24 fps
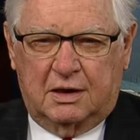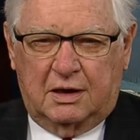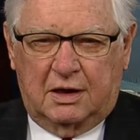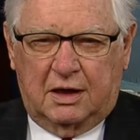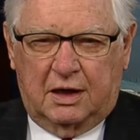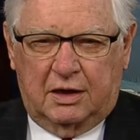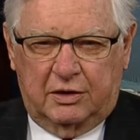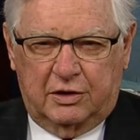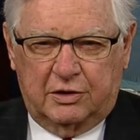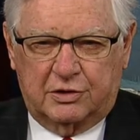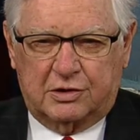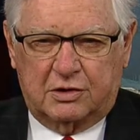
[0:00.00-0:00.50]

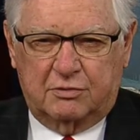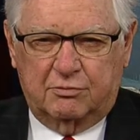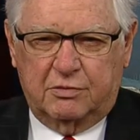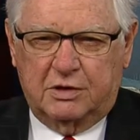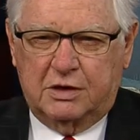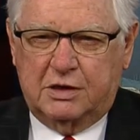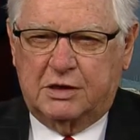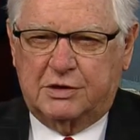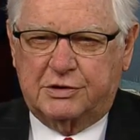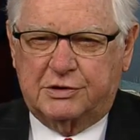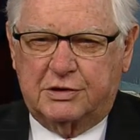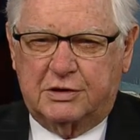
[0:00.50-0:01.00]
And this
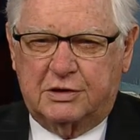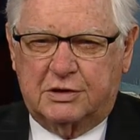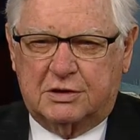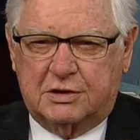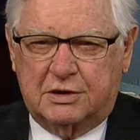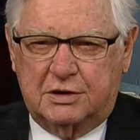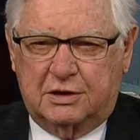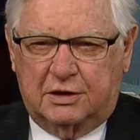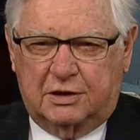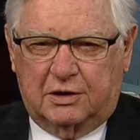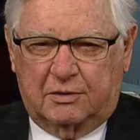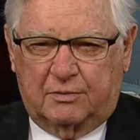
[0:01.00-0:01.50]
amazing
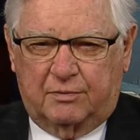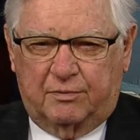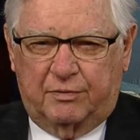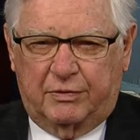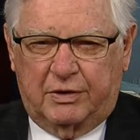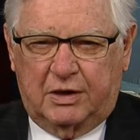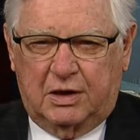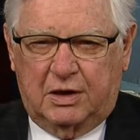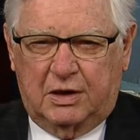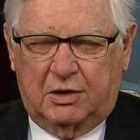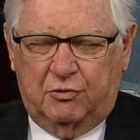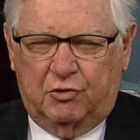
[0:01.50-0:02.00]
team
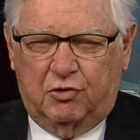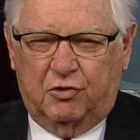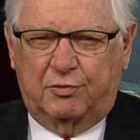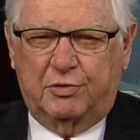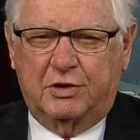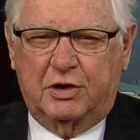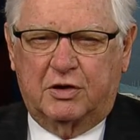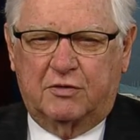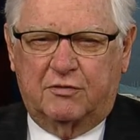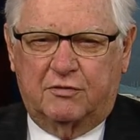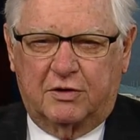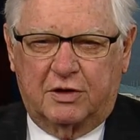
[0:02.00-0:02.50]
will
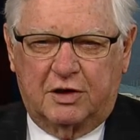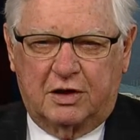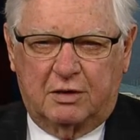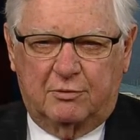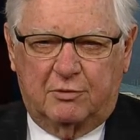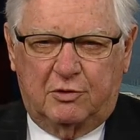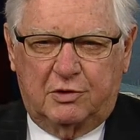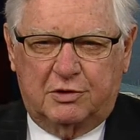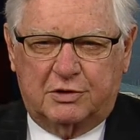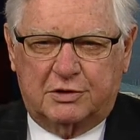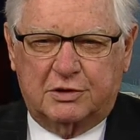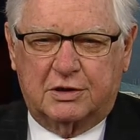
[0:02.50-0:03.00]
be
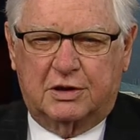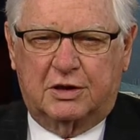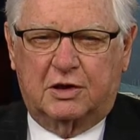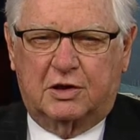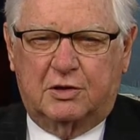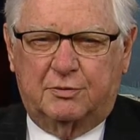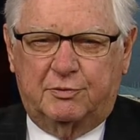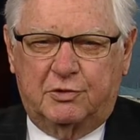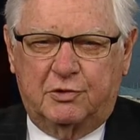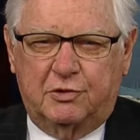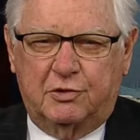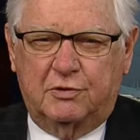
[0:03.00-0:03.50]
available to
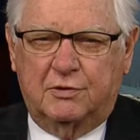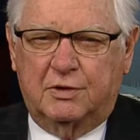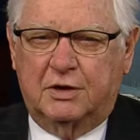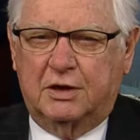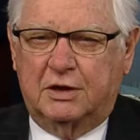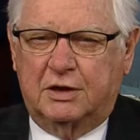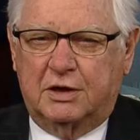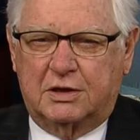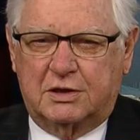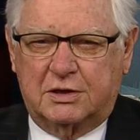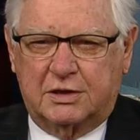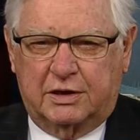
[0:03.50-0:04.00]
help you
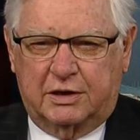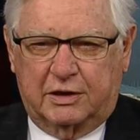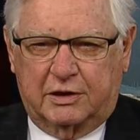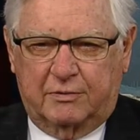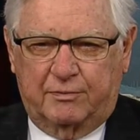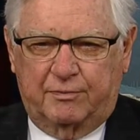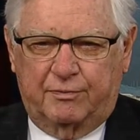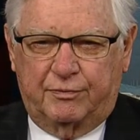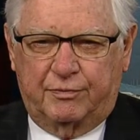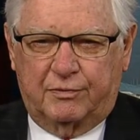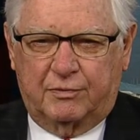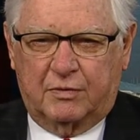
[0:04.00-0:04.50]

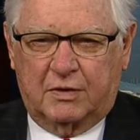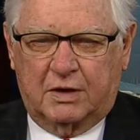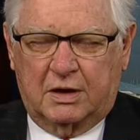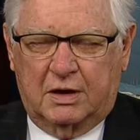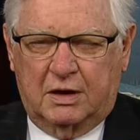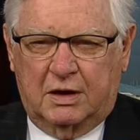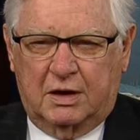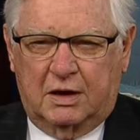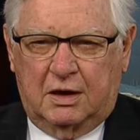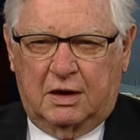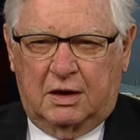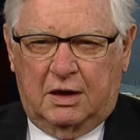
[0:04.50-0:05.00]
anytime.
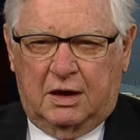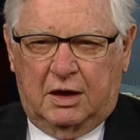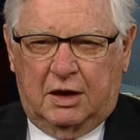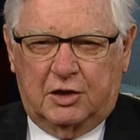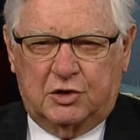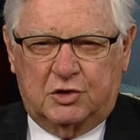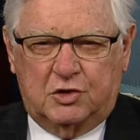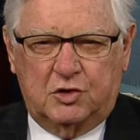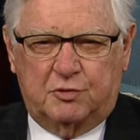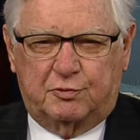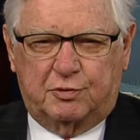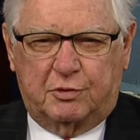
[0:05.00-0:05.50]

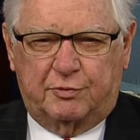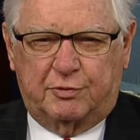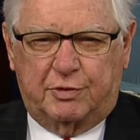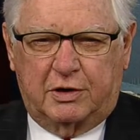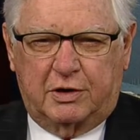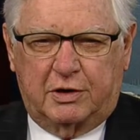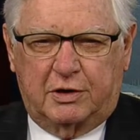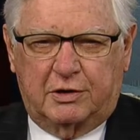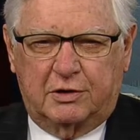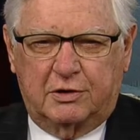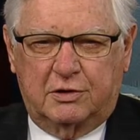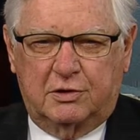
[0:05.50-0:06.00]
As you
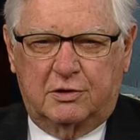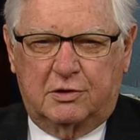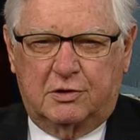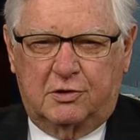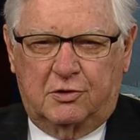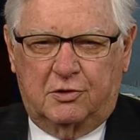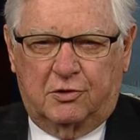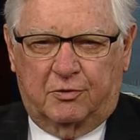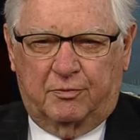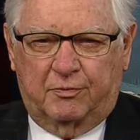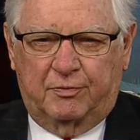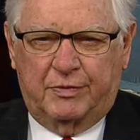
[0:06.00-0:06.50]
prepare to go
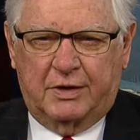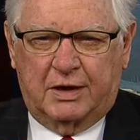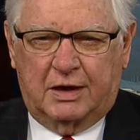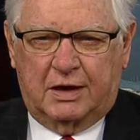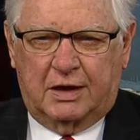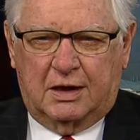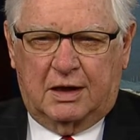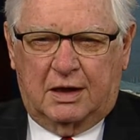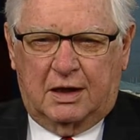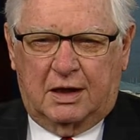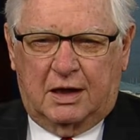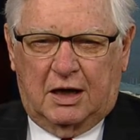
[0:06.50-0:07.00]
home,
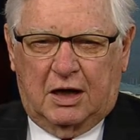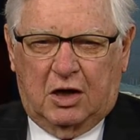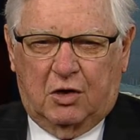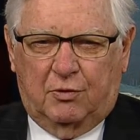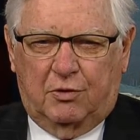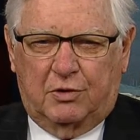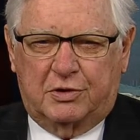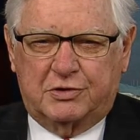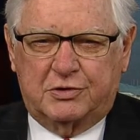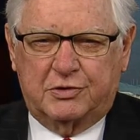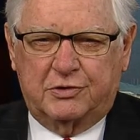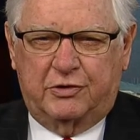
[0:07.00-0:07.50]
I
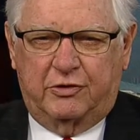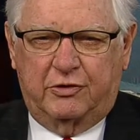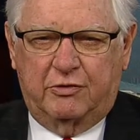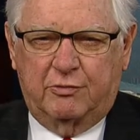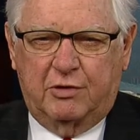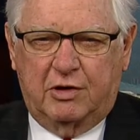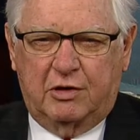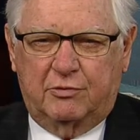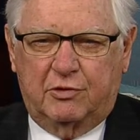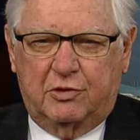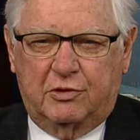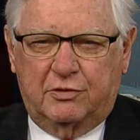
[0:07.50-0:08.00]
want you to
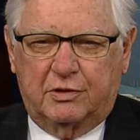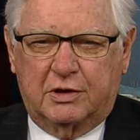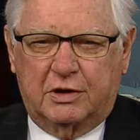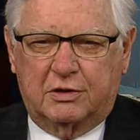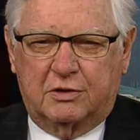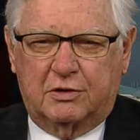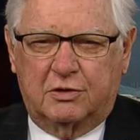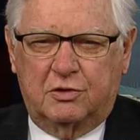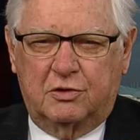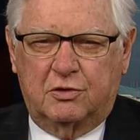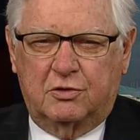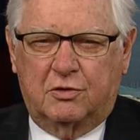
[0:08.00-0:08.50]
remember
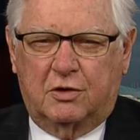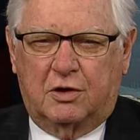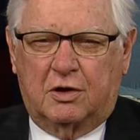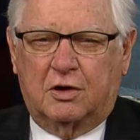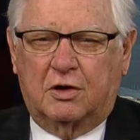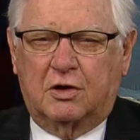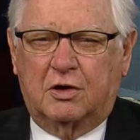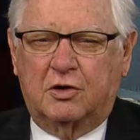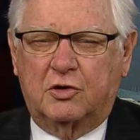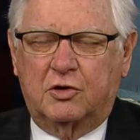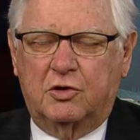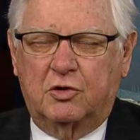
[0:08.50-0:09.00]
that you
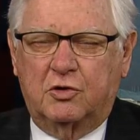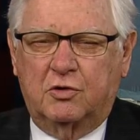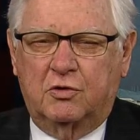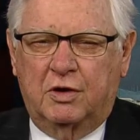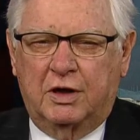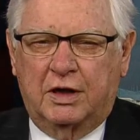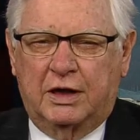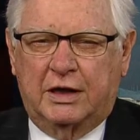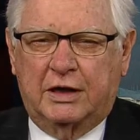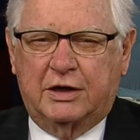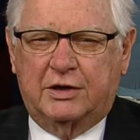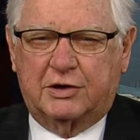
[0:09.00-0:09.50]
are
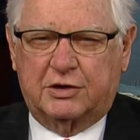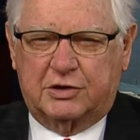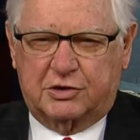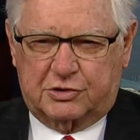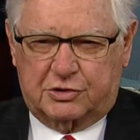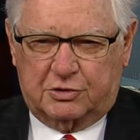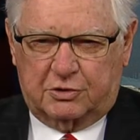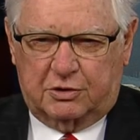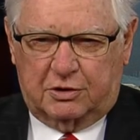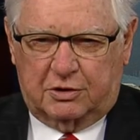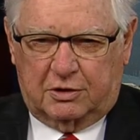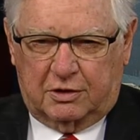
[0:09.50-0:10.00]
Unite
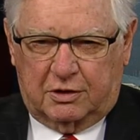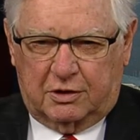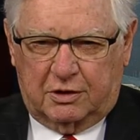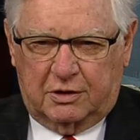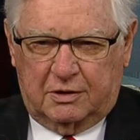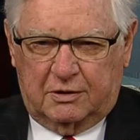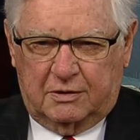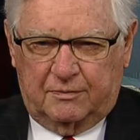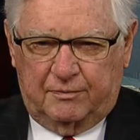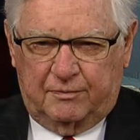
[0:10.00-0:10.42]
Strong